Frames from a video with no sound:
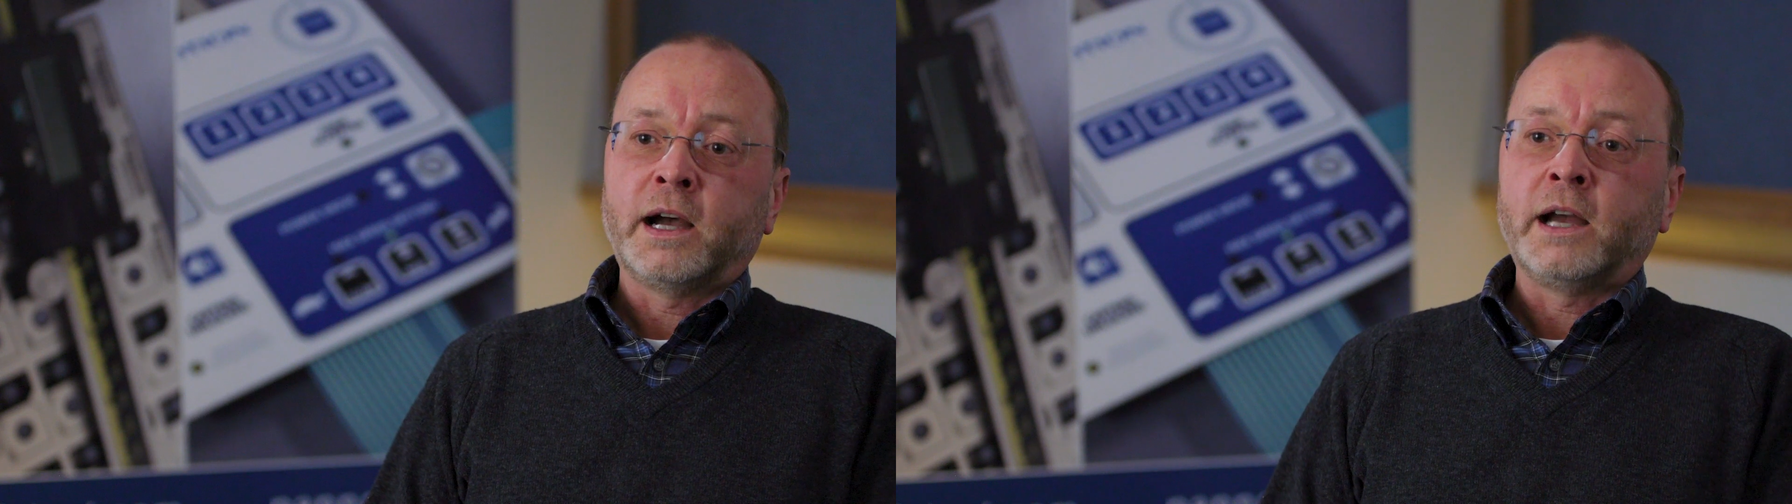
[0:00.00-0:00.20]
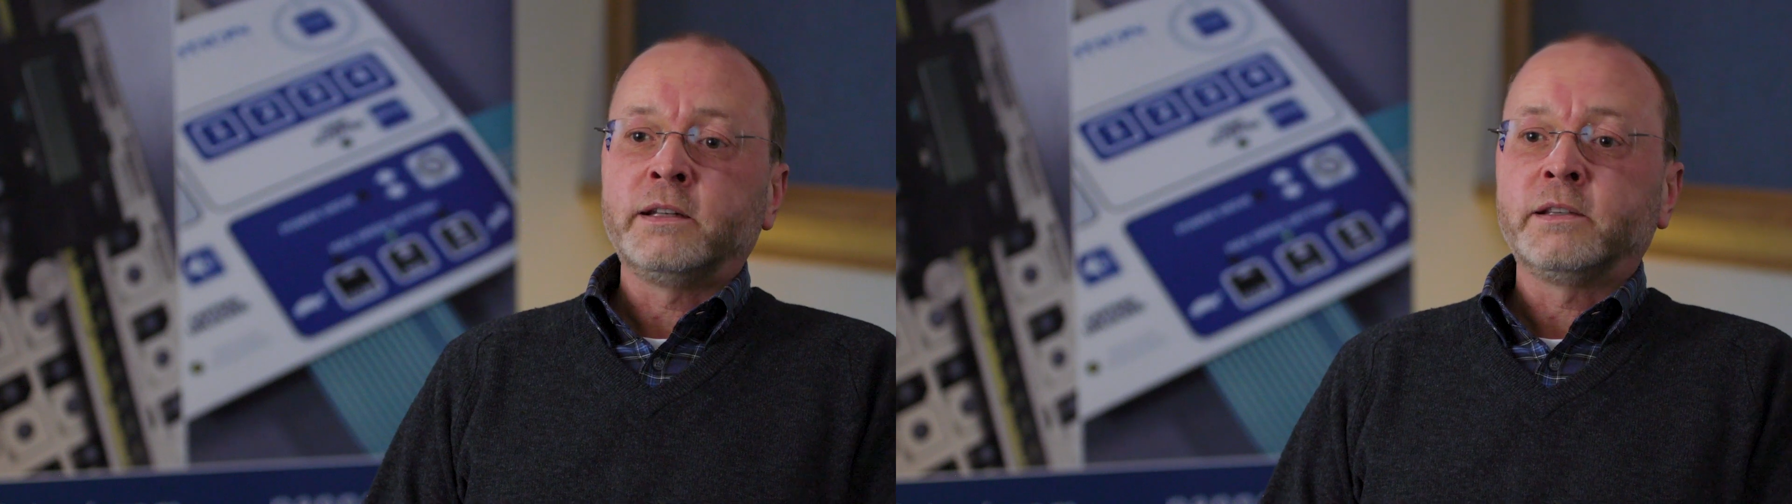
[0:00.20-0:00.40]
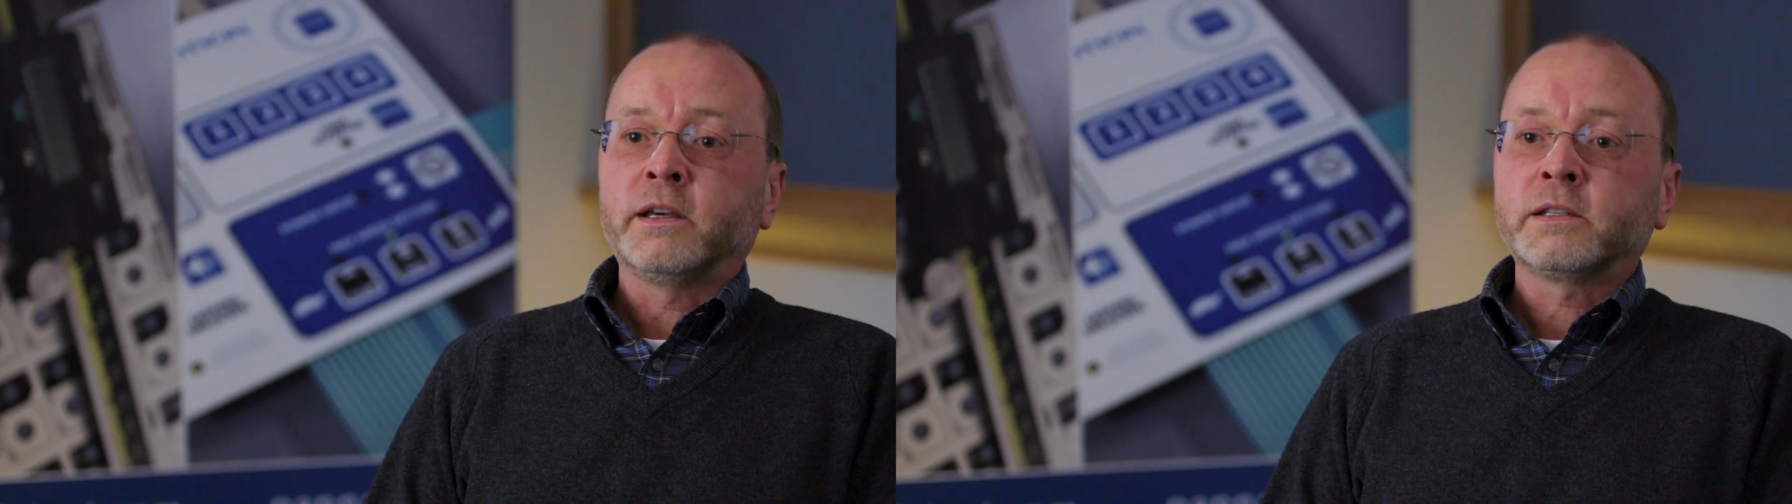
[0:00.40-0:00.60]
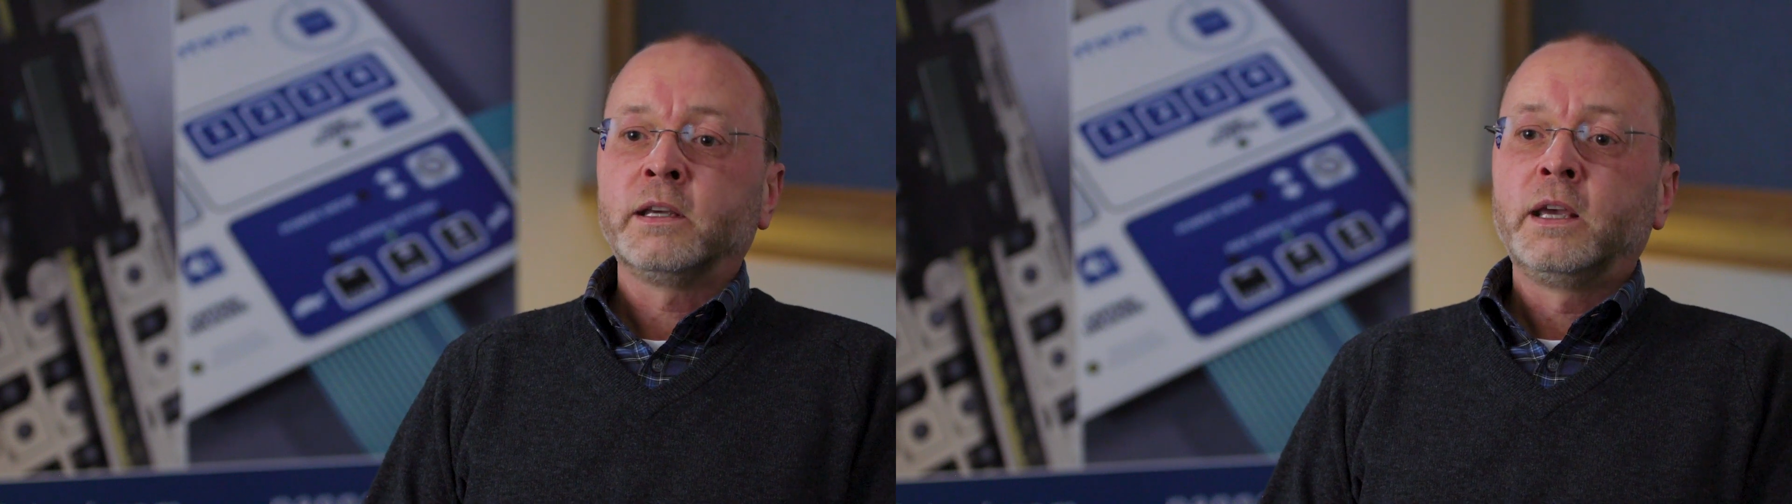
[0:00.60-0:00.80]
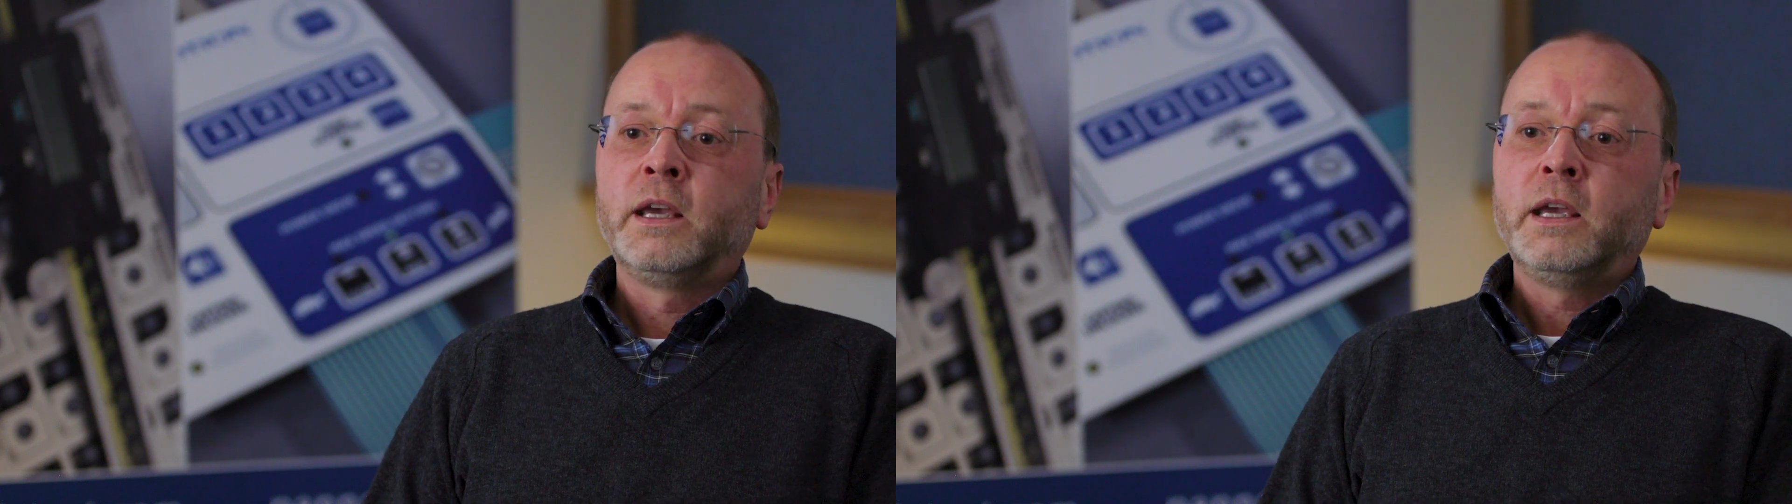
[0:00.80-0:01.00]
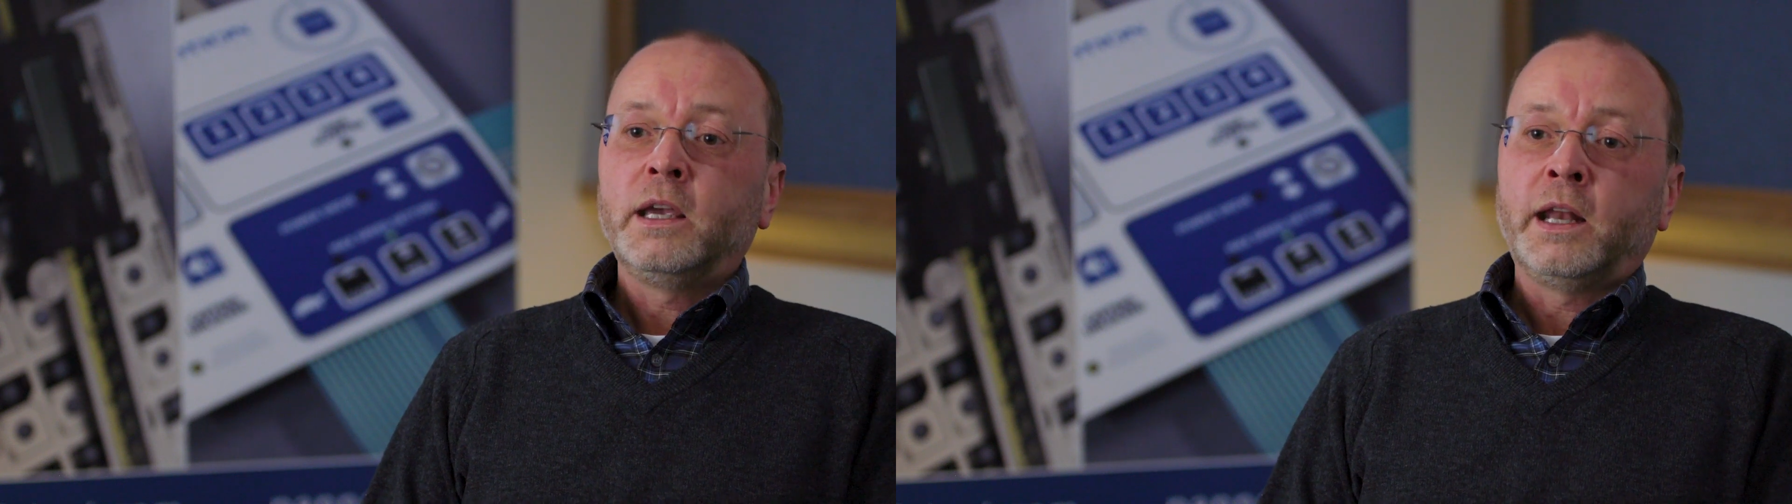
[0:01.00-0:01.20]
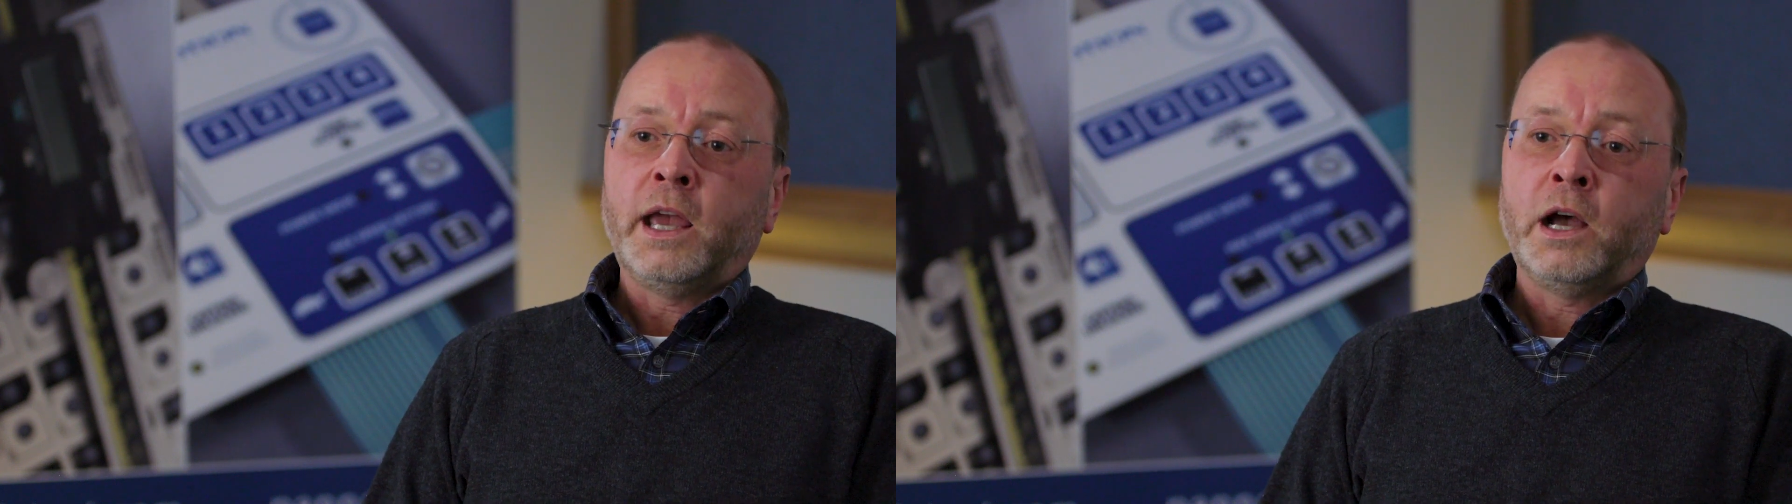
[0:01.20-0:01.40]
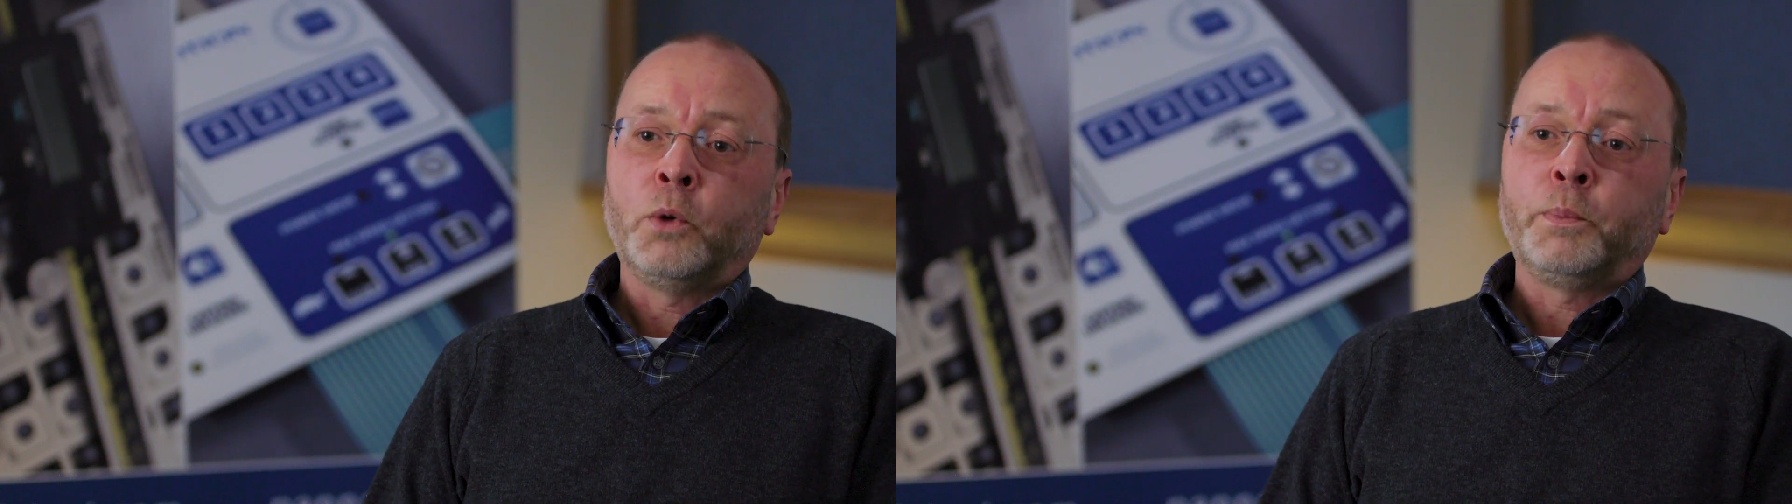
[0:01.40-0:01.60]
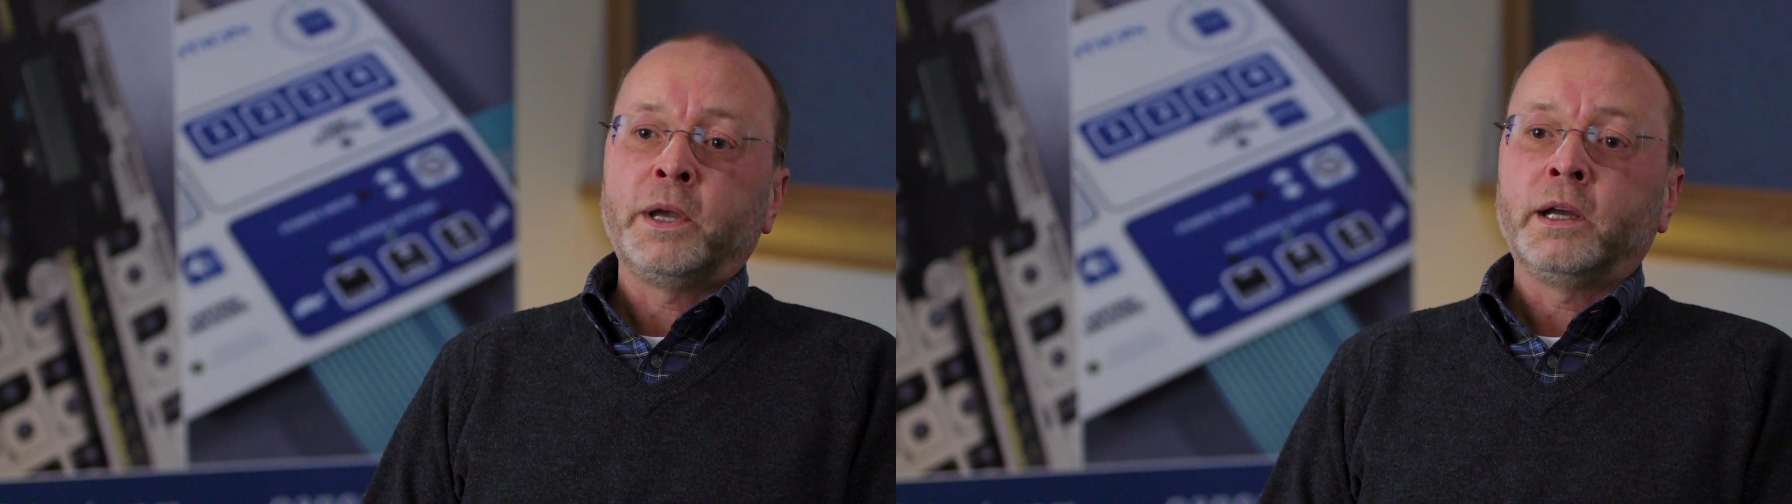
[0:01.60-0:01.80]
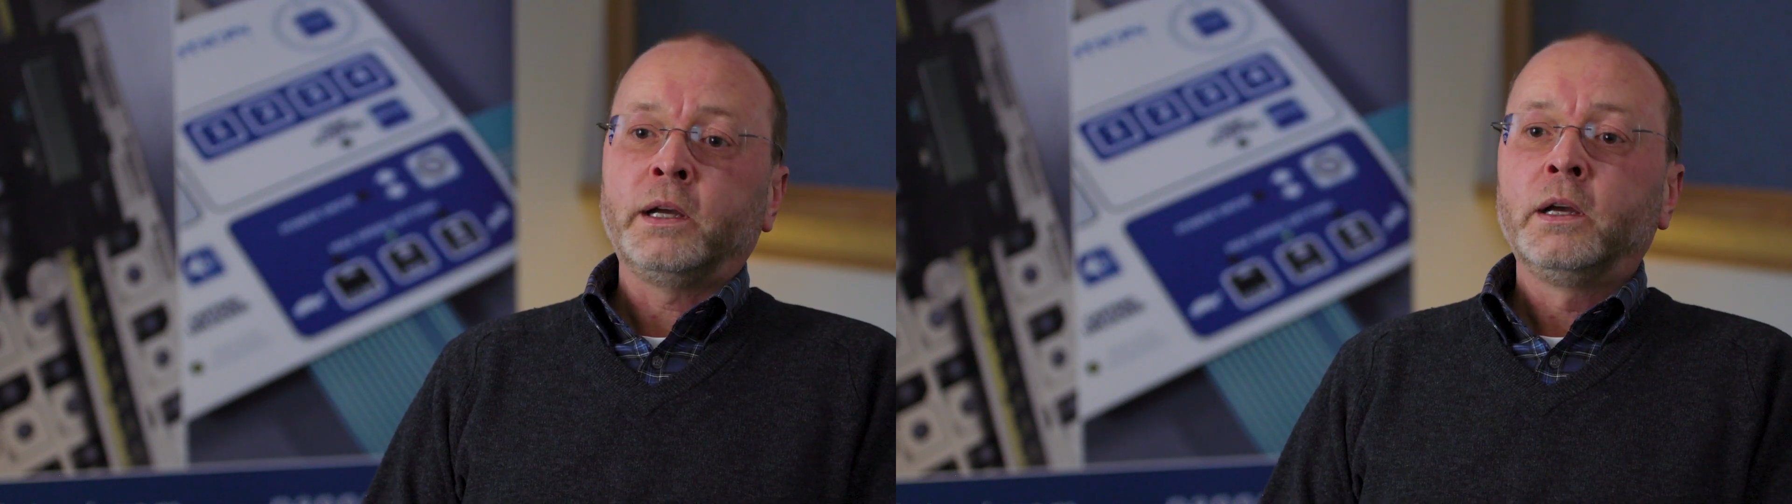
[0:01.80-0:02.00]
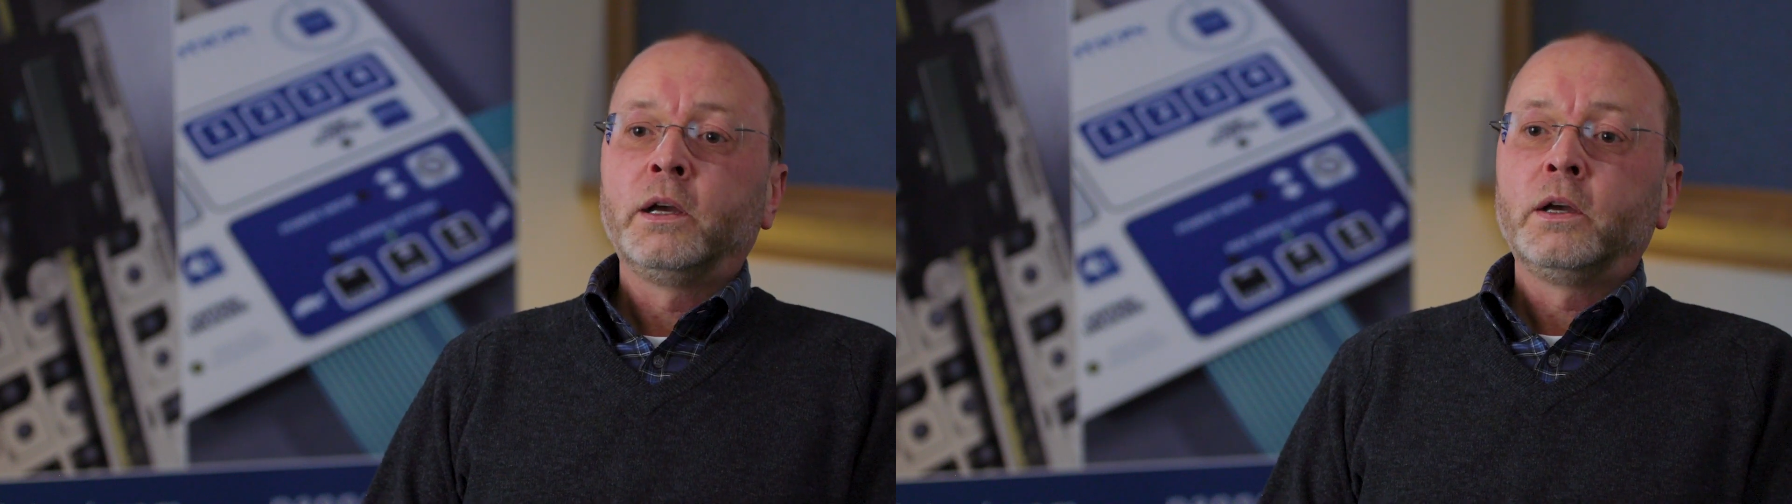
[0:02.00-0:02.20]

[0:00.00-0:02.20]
guides us in helping